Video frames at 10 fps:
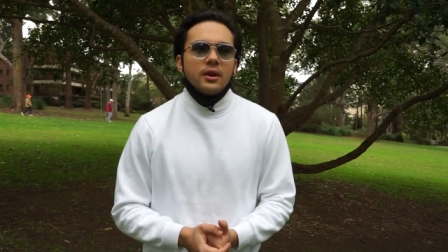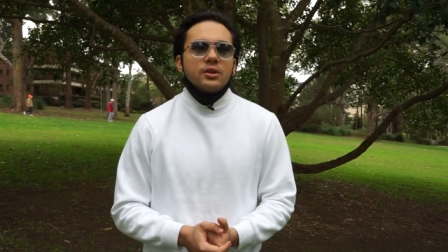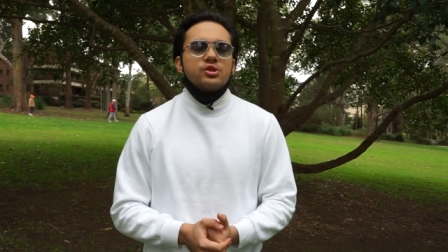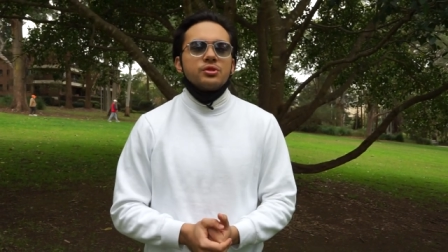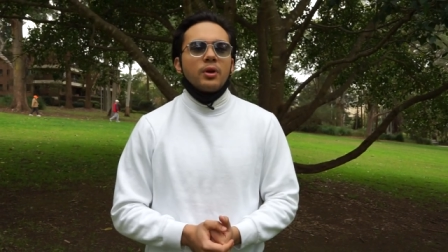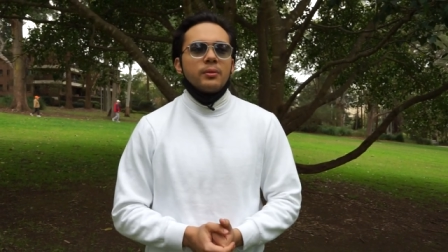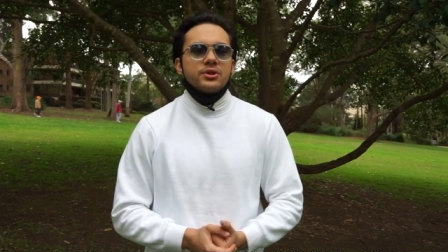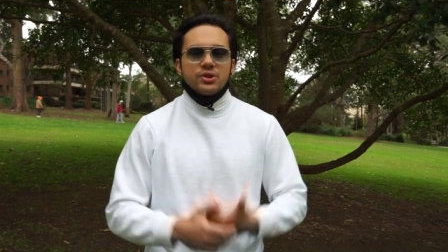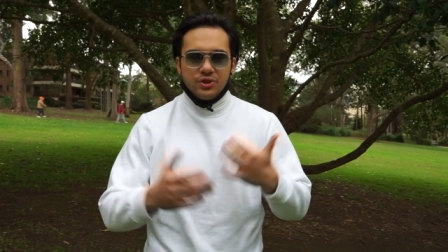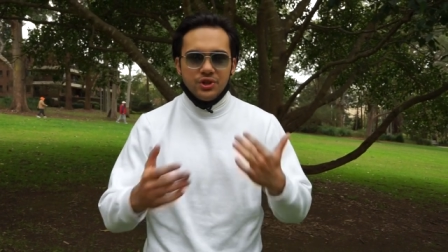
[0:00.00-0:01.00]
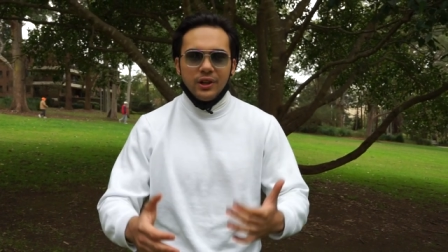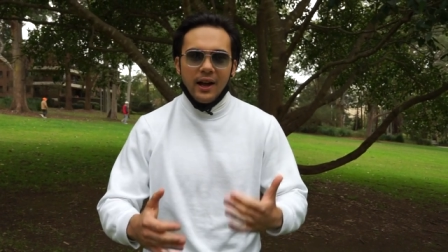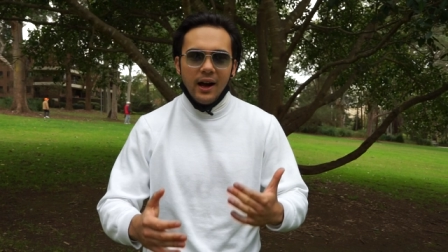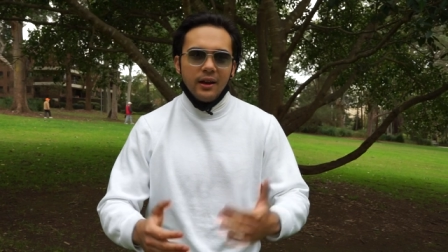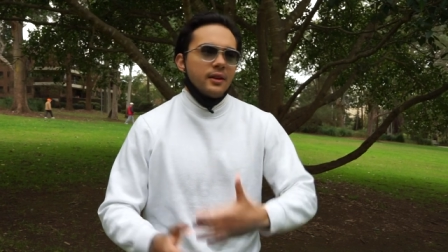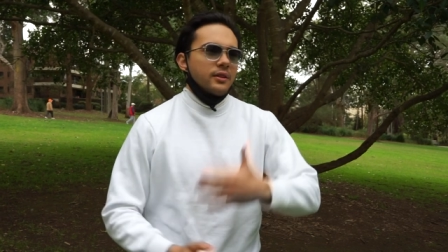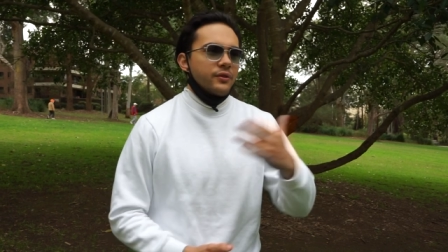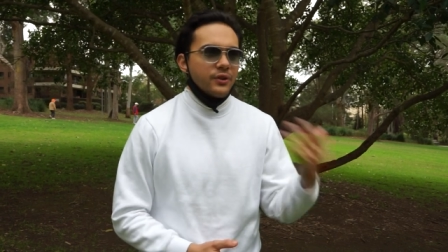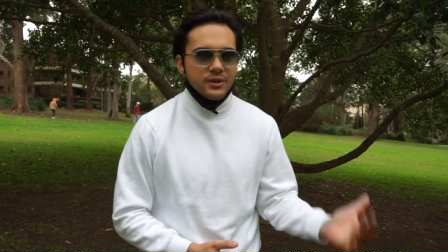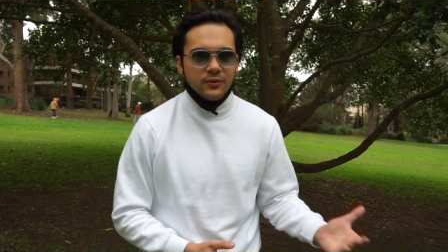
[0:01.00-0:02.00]
You should probably just chill out. The
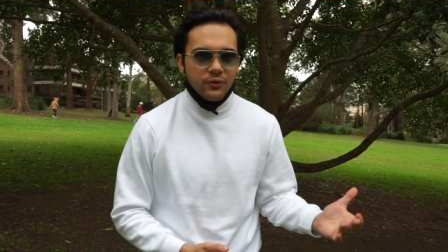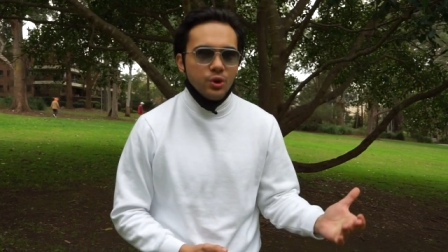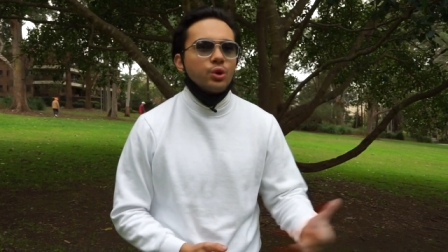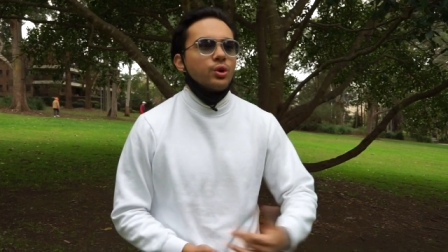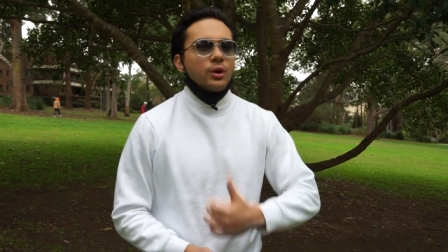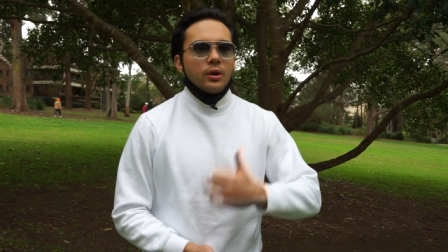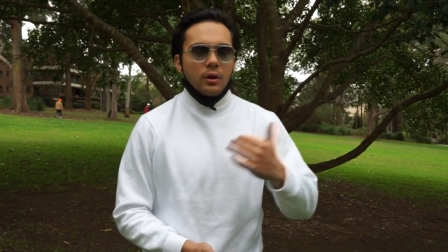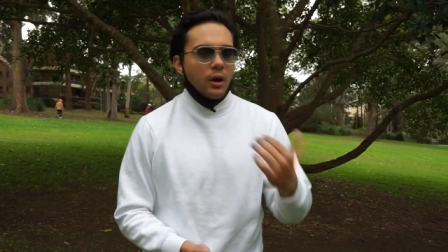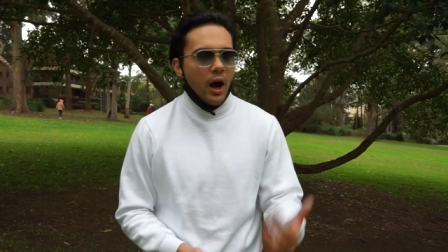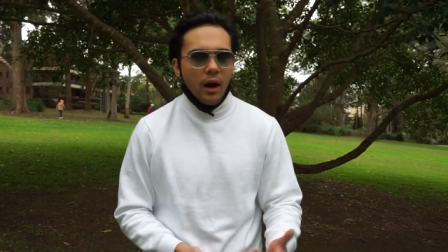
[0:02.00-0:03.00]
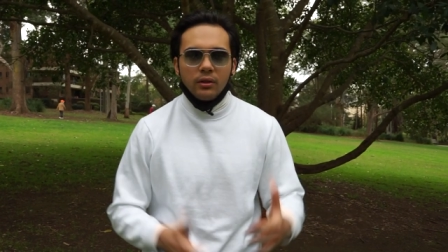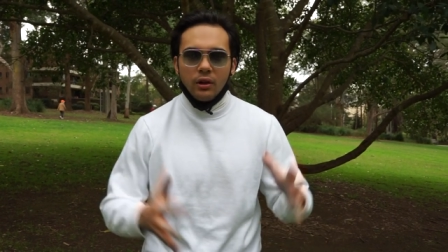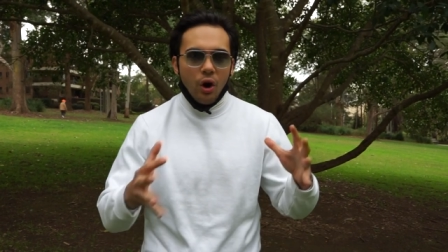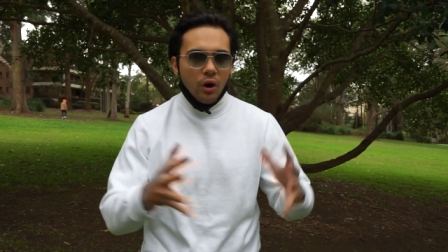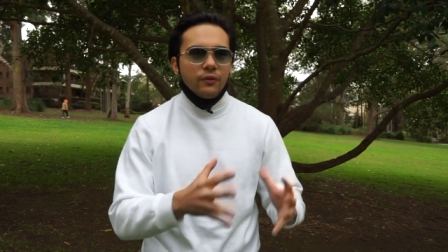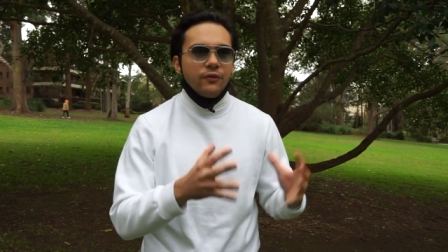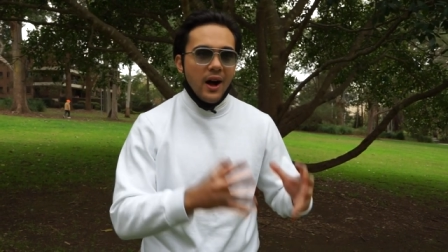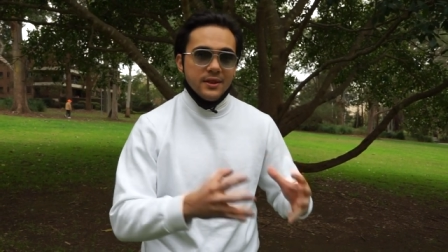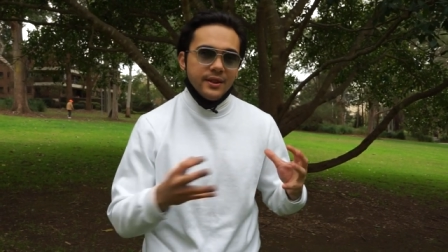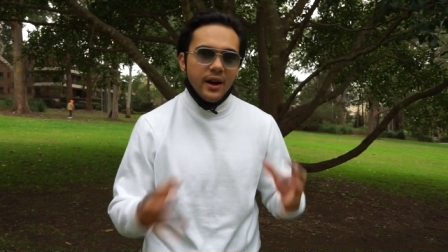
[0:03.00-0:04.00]
first few Uh, long
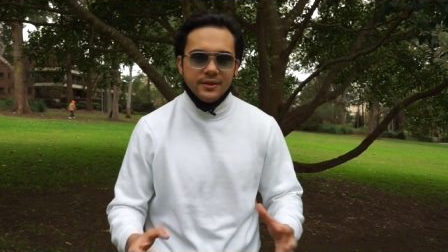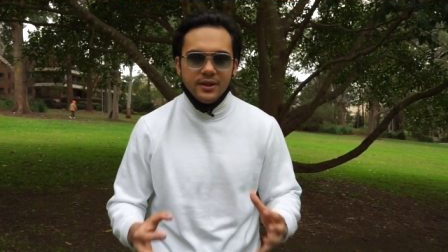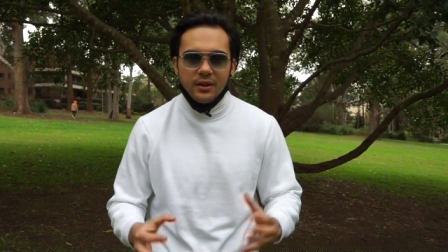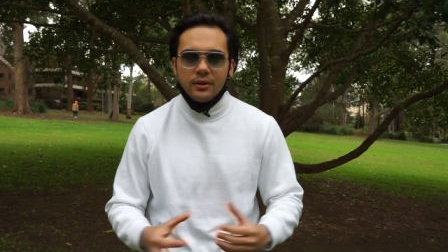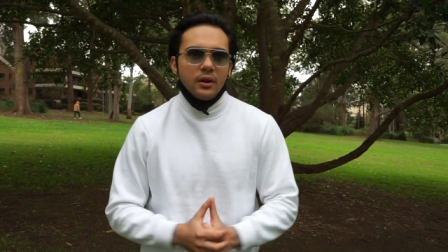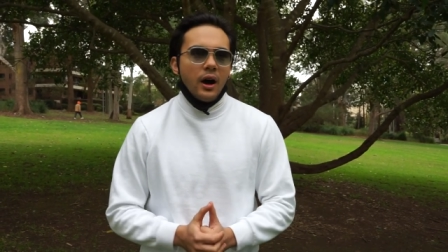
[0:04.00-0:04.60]
fast that I did,